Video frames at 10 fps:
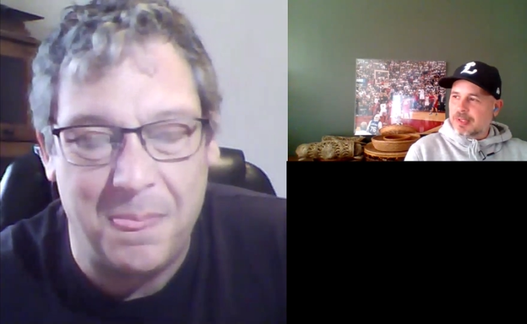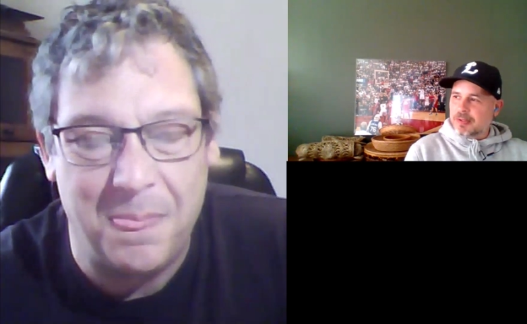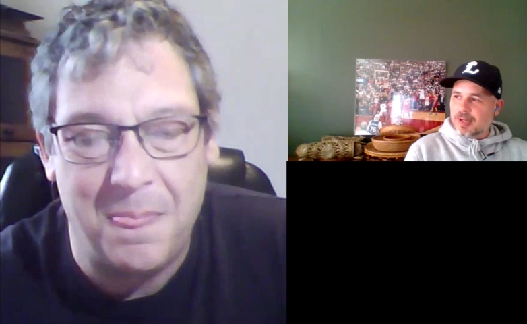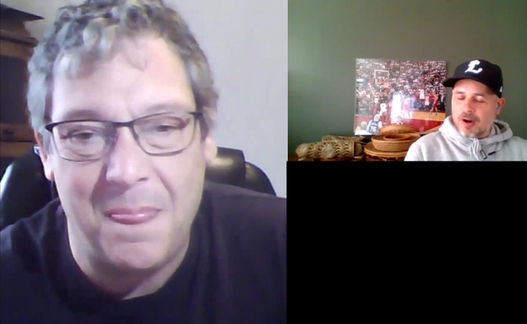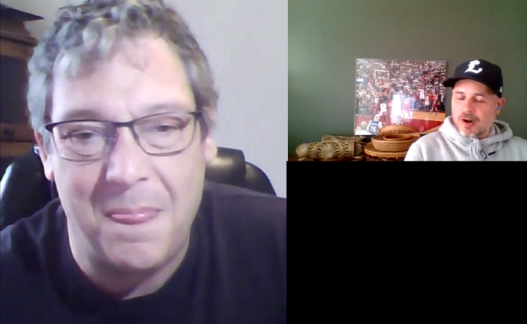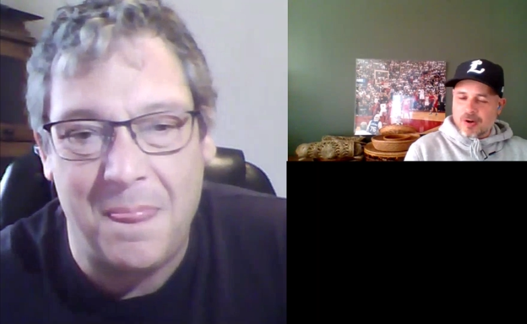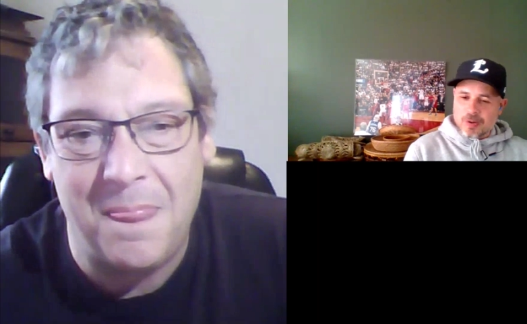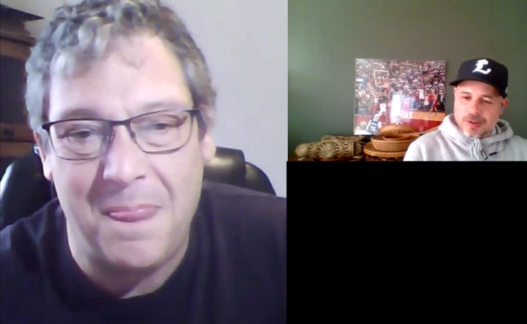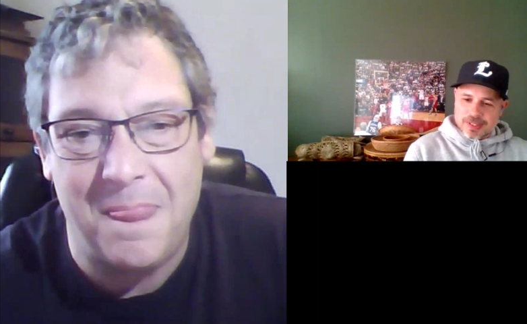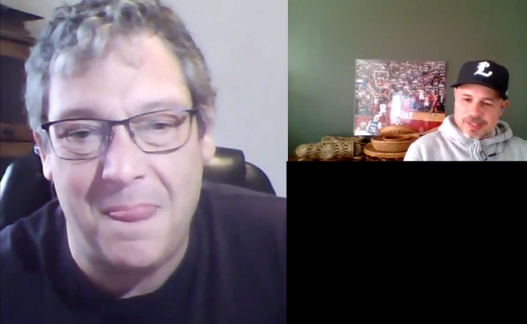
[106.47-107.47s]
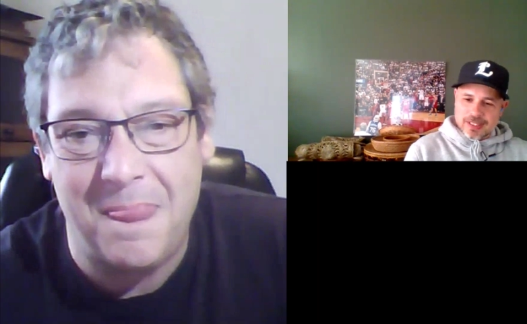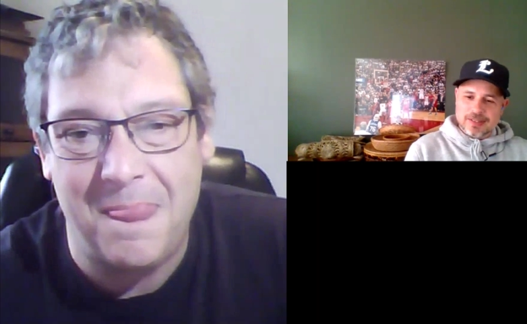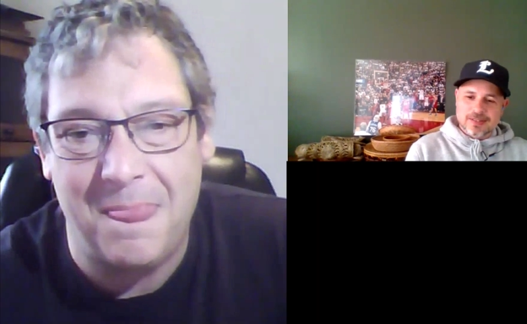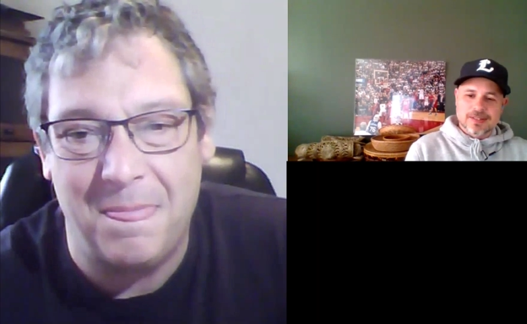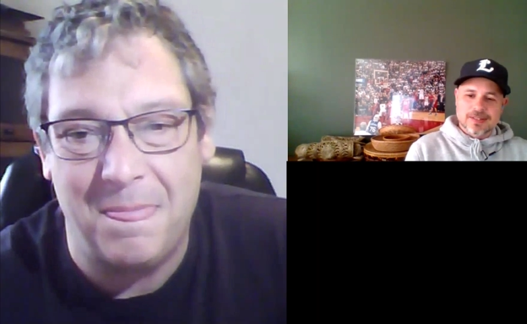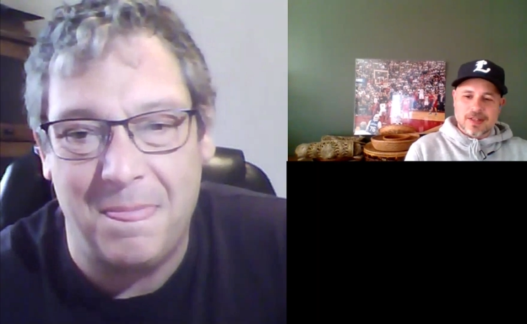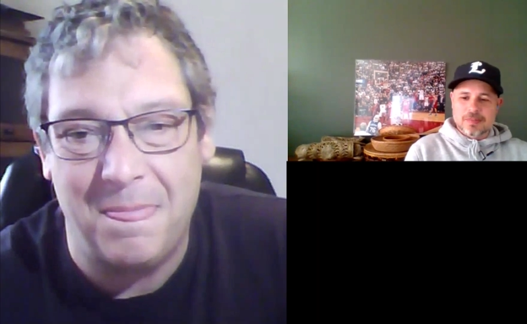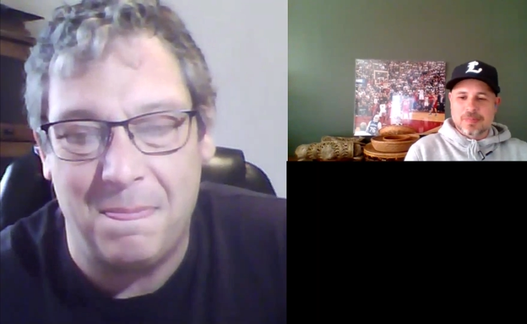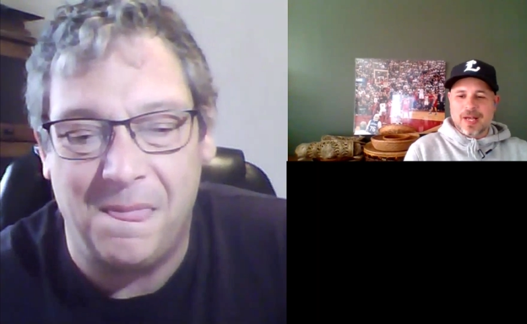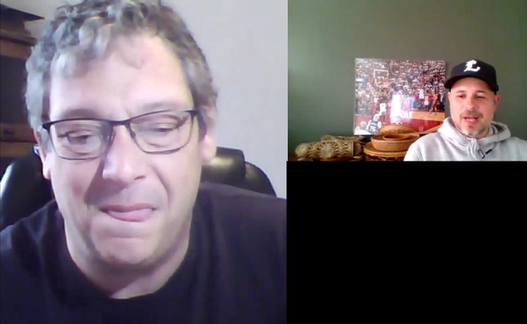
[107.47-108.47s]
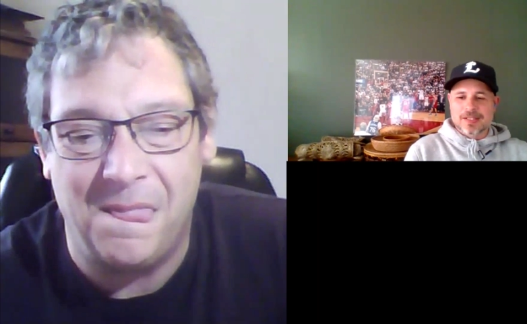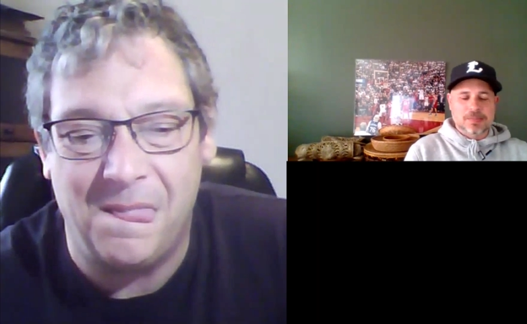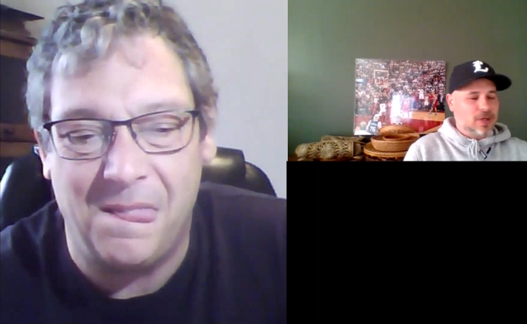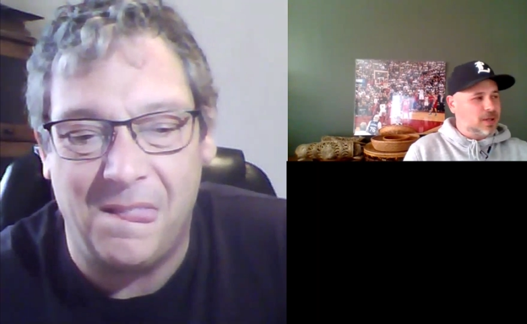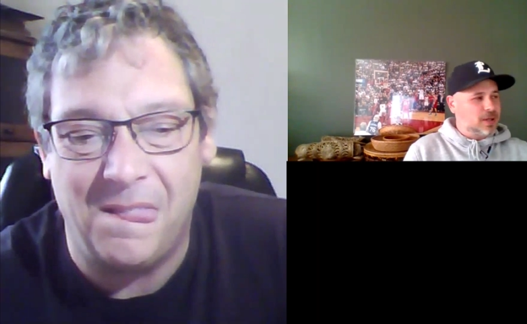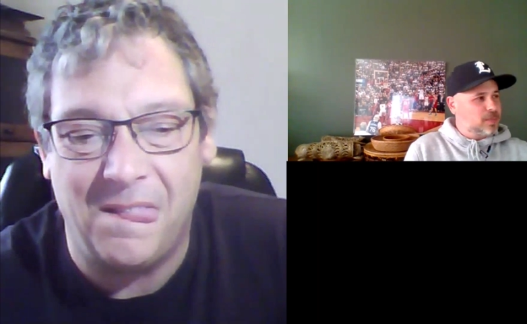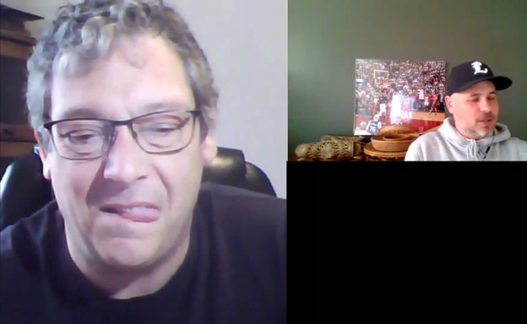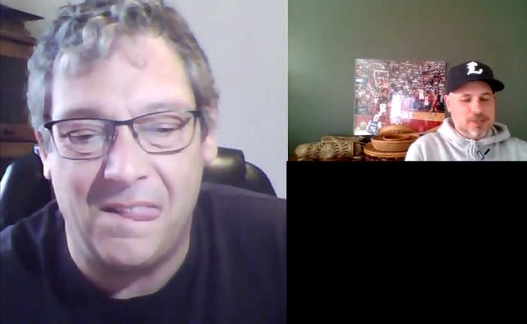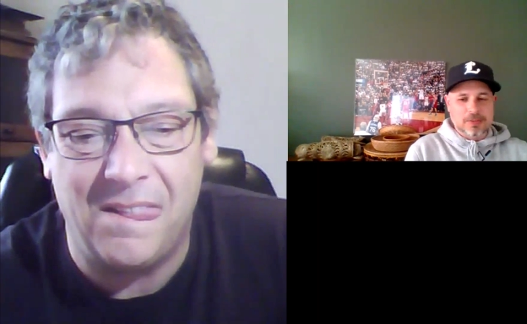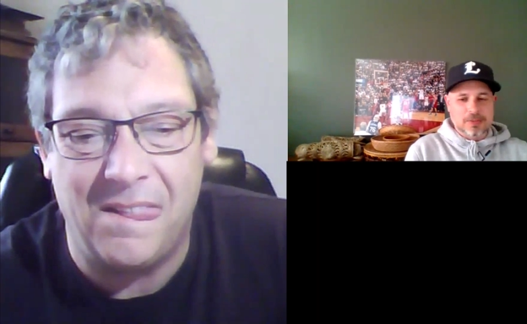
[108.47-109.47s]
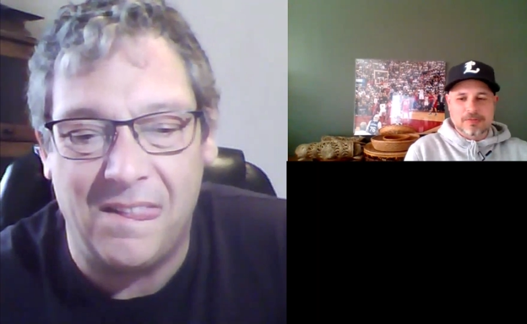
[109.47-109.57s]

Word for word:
Speaker 1: doing all quarantine. Nothing but basketball. Ball till